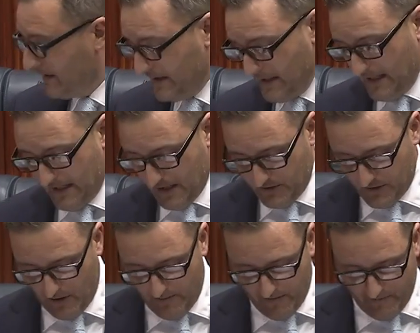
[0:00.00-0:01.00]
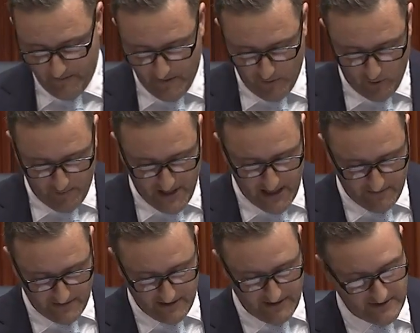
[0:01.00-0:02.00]
the job of the Member of
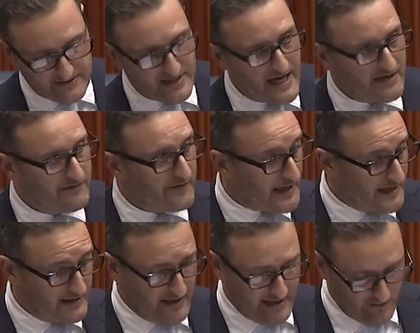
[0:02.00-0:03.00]
Parliament is to advocate